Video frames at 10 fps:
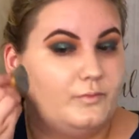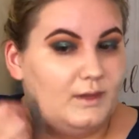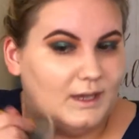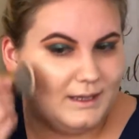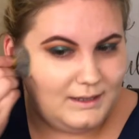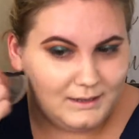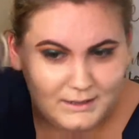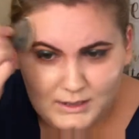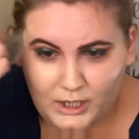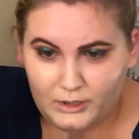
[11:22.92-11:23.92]
Yeah, I think
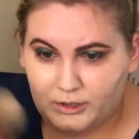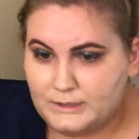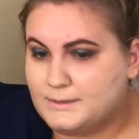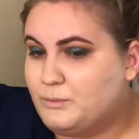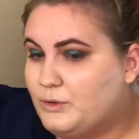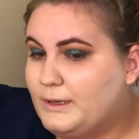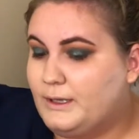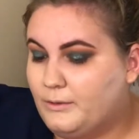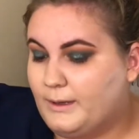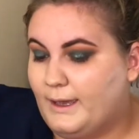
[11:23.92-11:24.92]
this color is
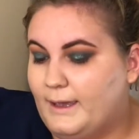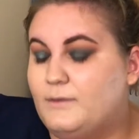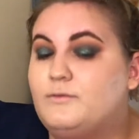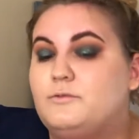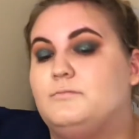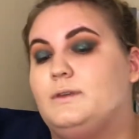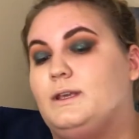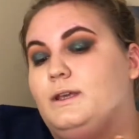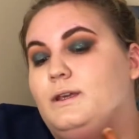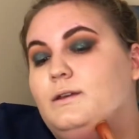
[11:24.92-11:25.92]
pretty okay for
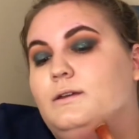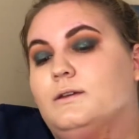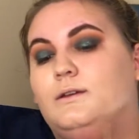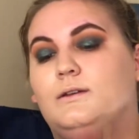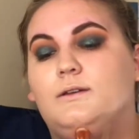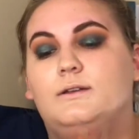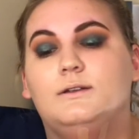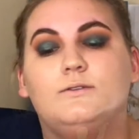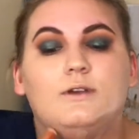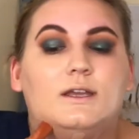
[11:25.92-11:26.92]
me.
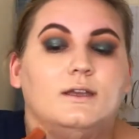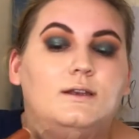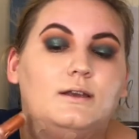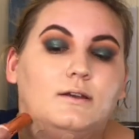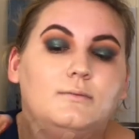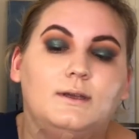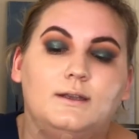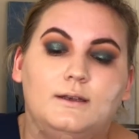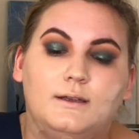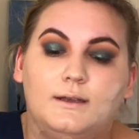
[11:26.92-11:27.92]
I get down my
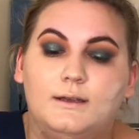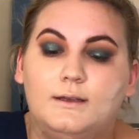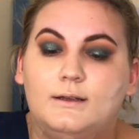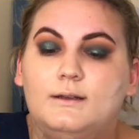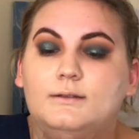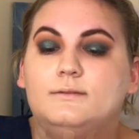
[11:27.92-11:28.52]
neck.